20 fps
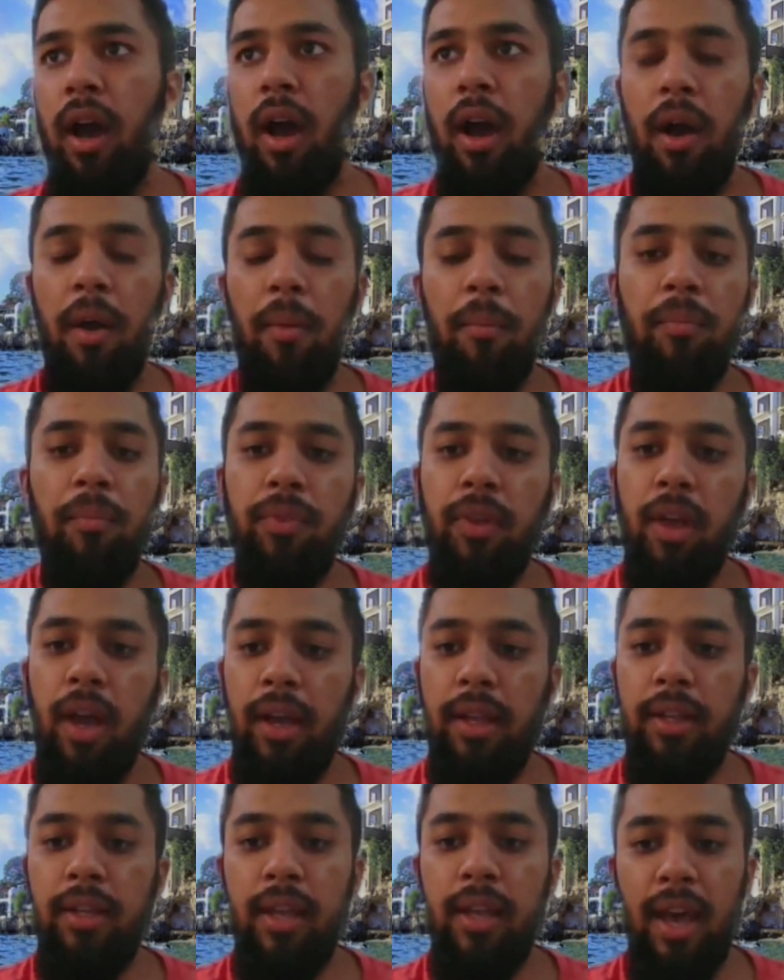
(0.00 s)

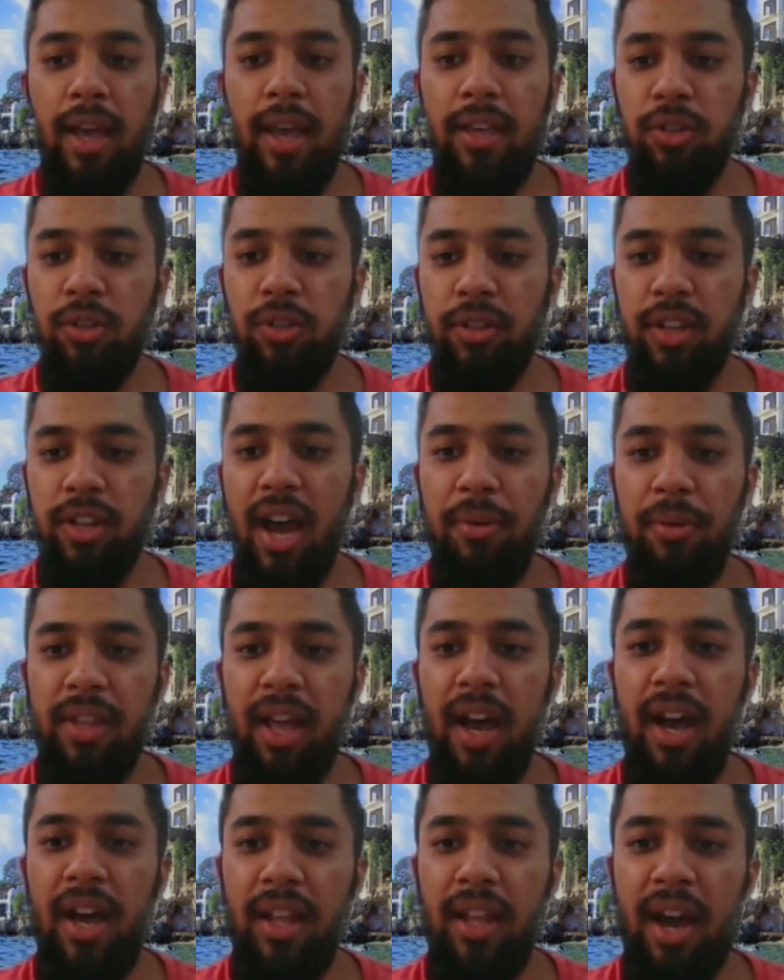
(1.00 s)
And yeah, so
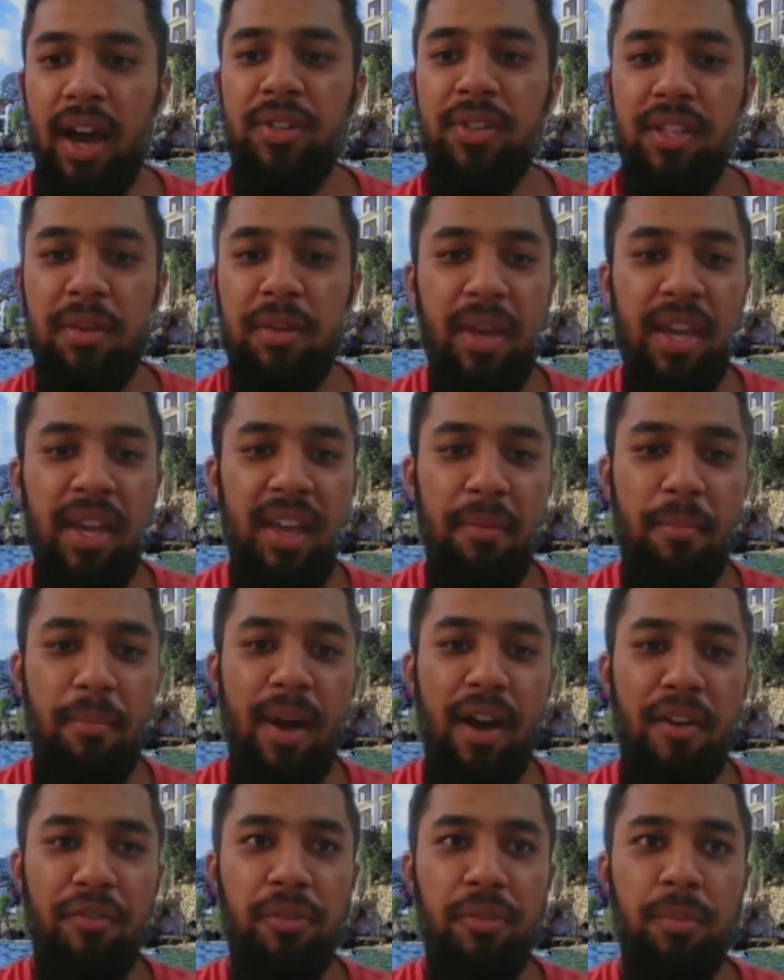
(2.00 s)
that was a big
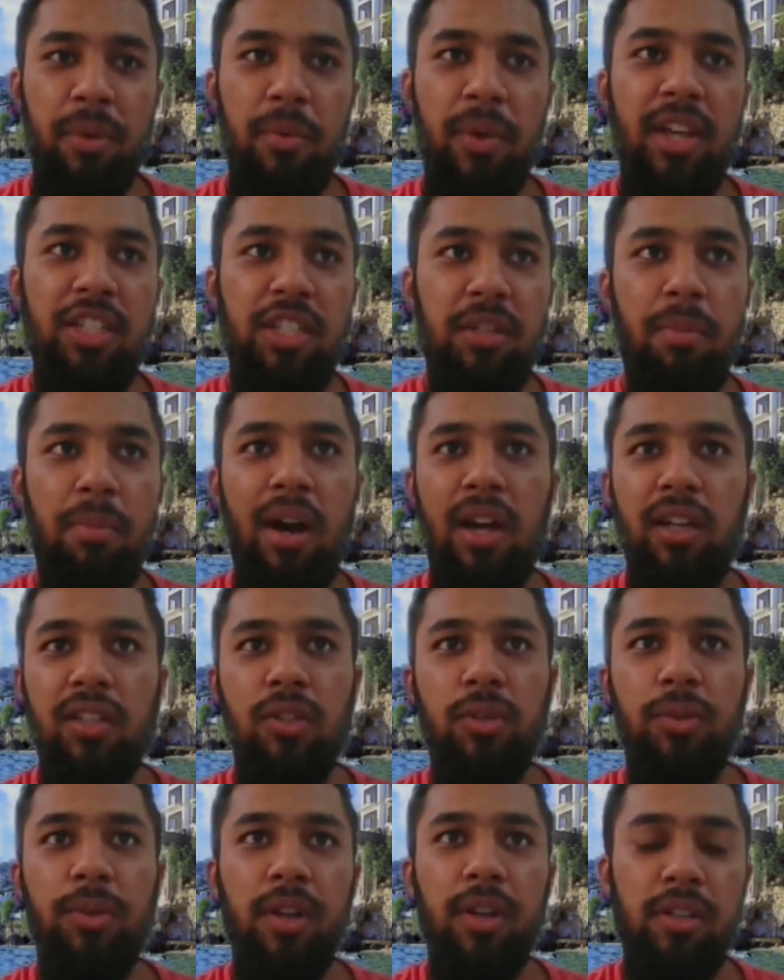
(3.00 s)
impact for me when she passed
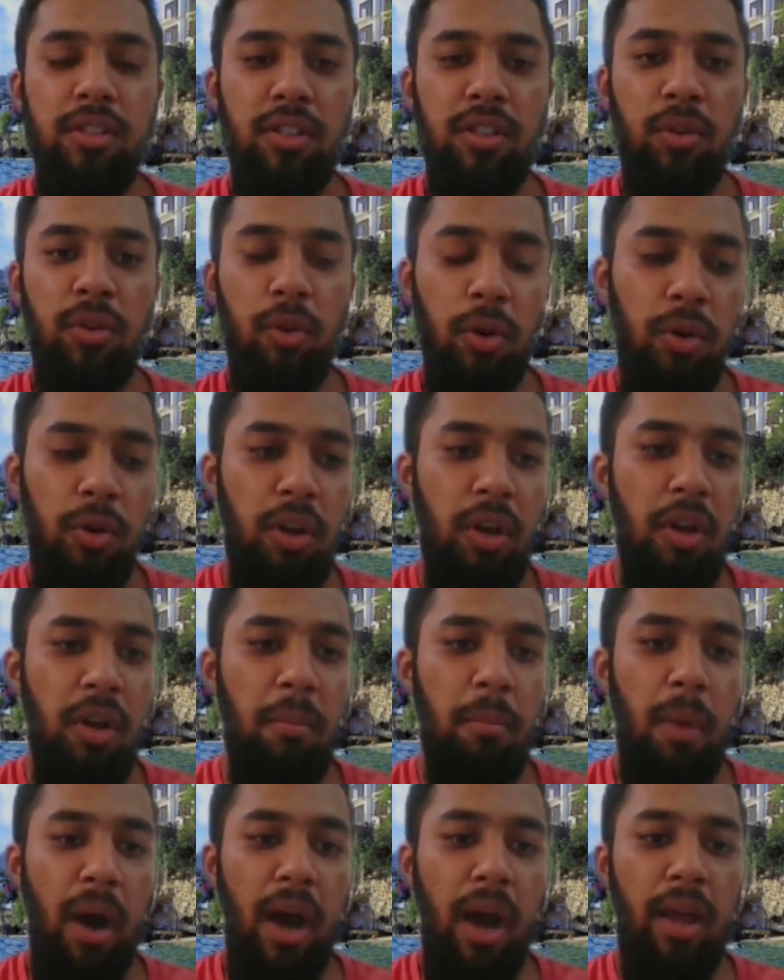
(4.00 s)
2 years ago.
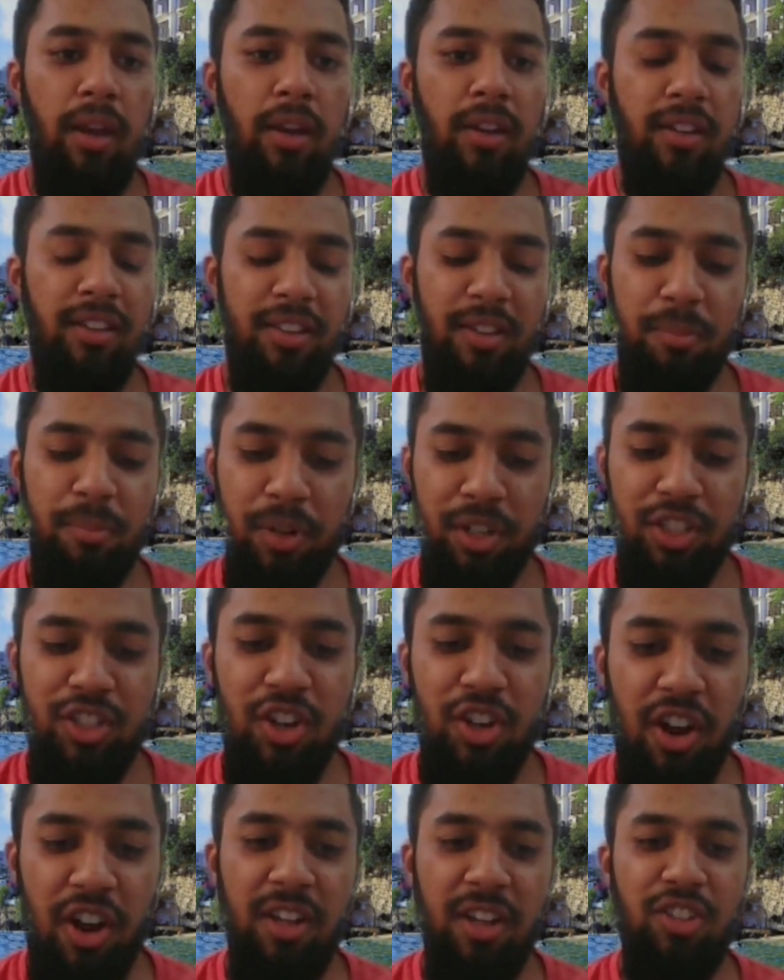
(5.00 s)
But you push
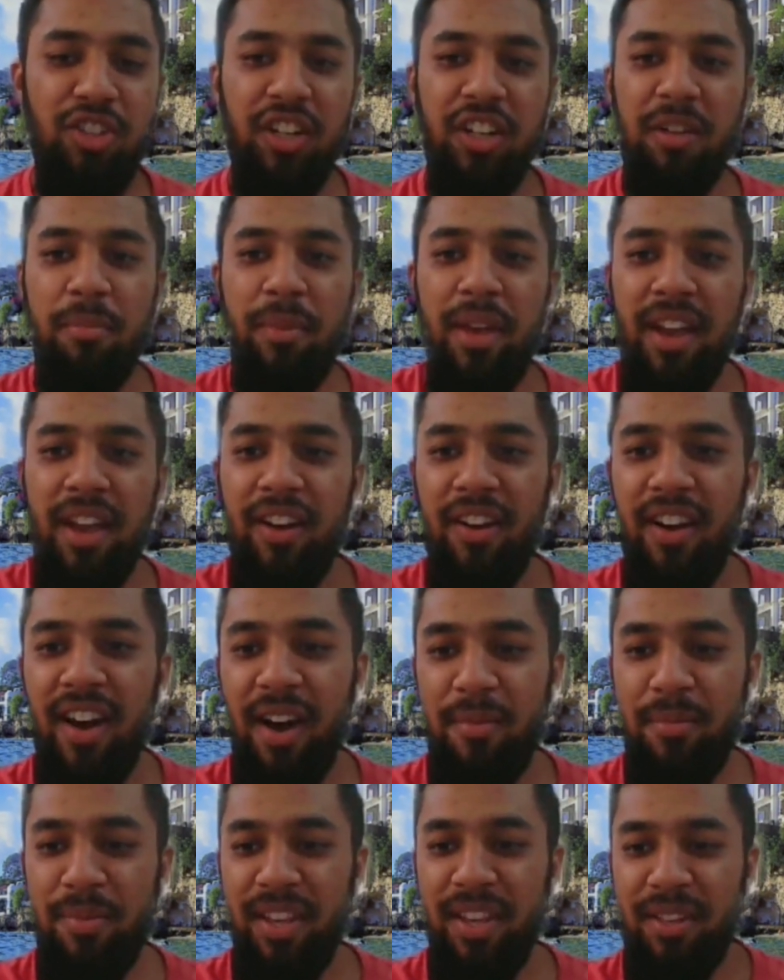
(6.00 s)
on and try to make her
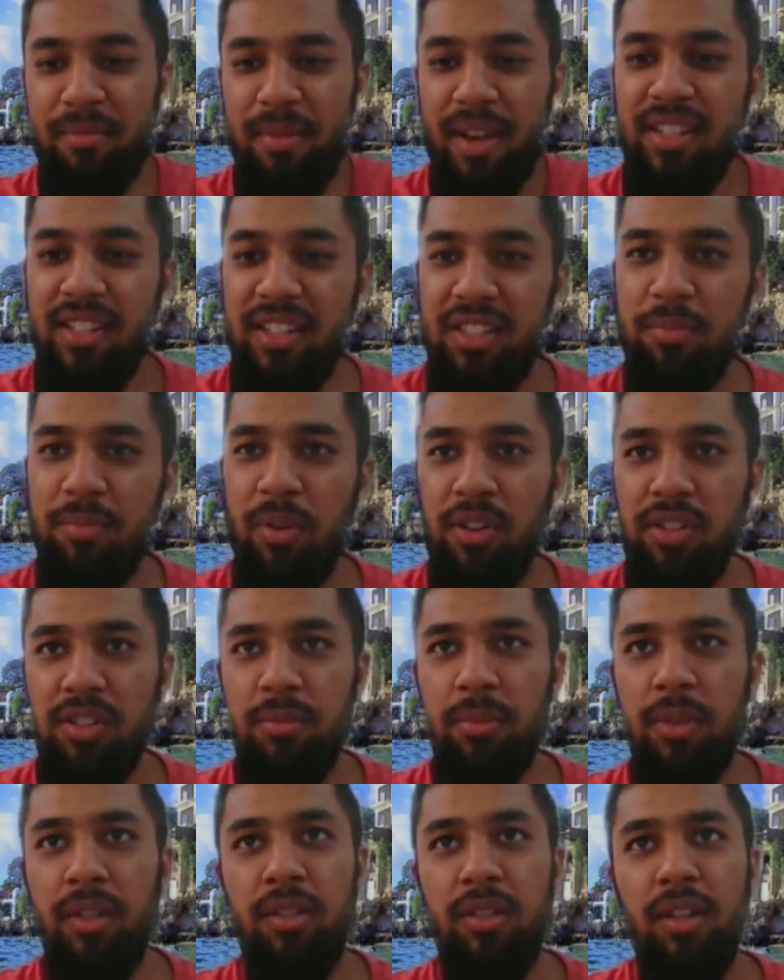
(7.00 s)
happy as best as
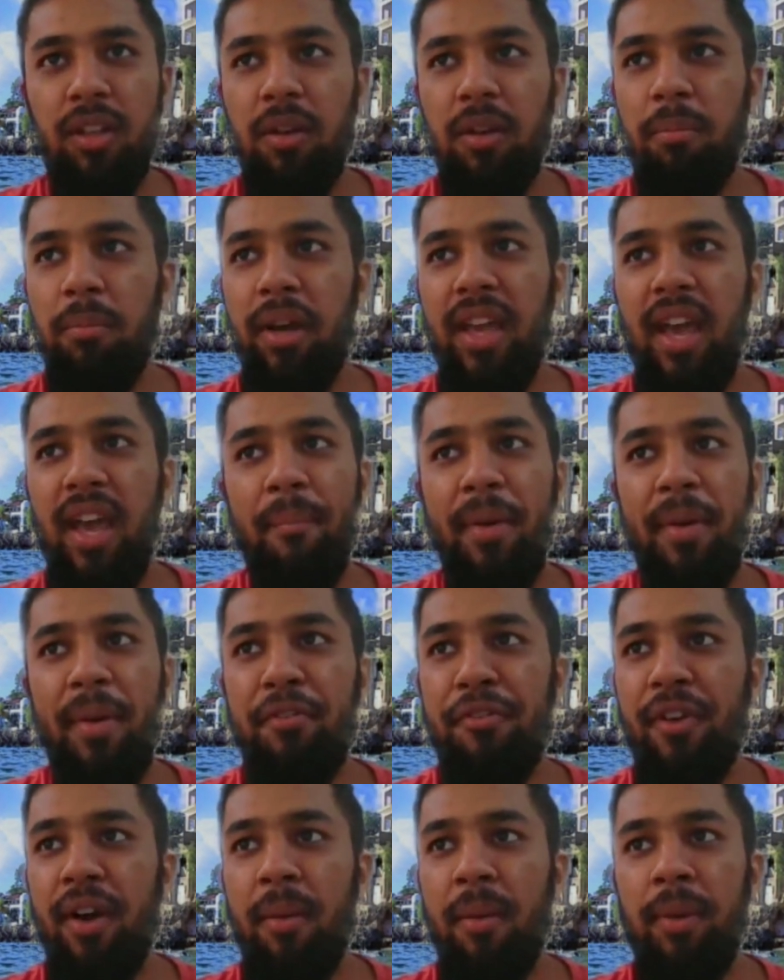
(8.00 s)
possible. But yeah, my
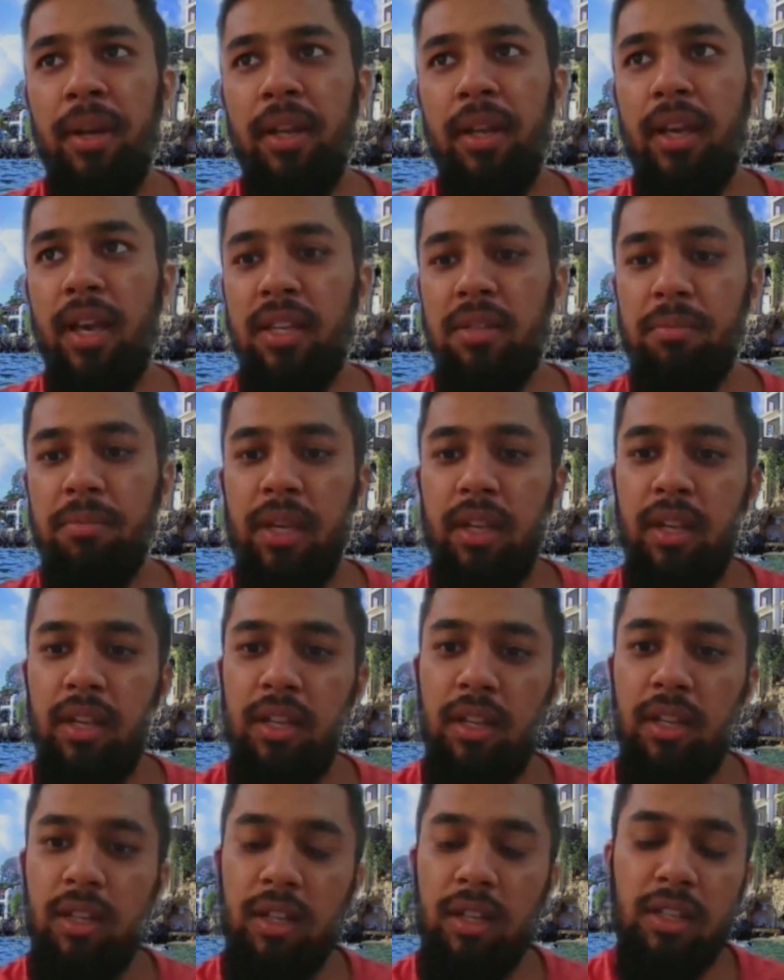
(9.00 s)
family has been
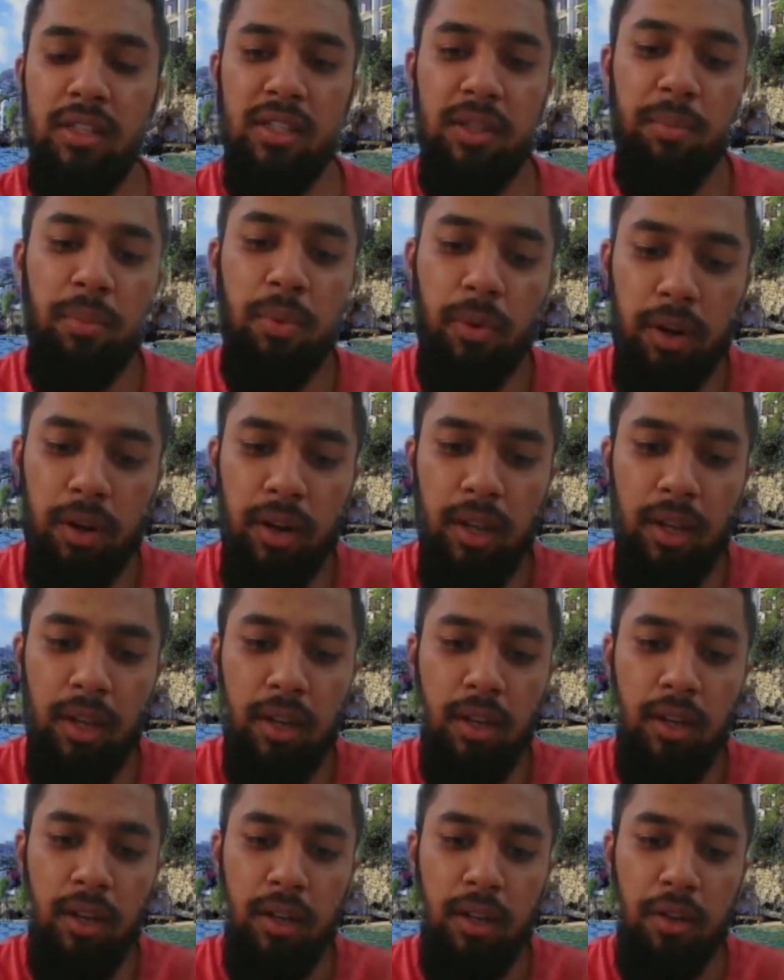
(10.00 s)
the supporting
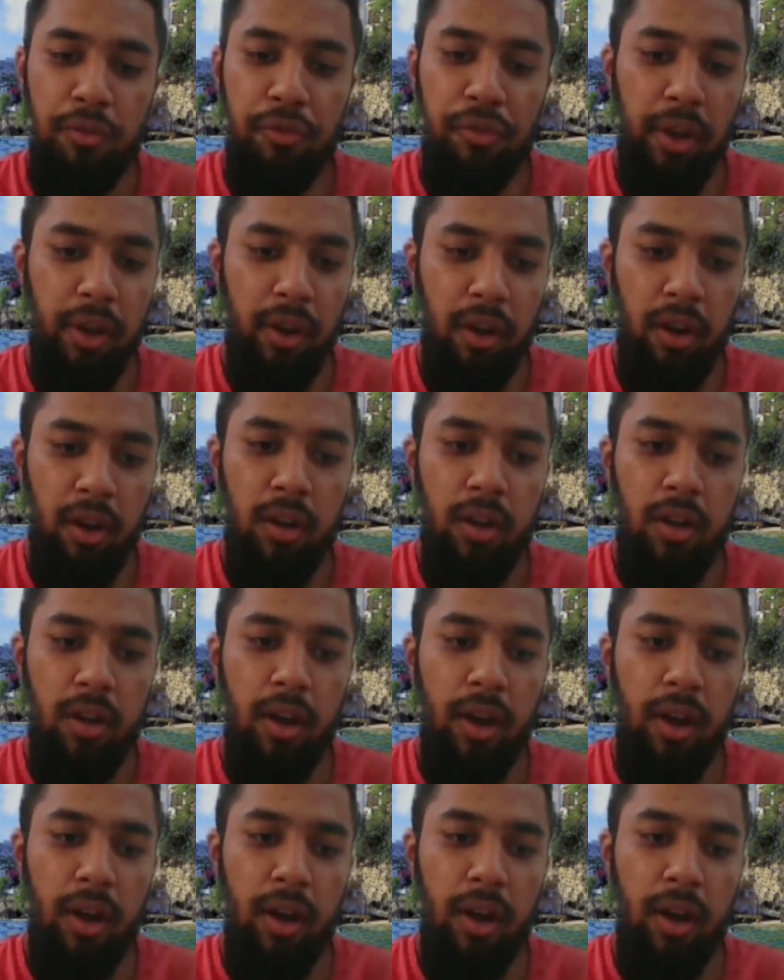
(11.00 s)
figure.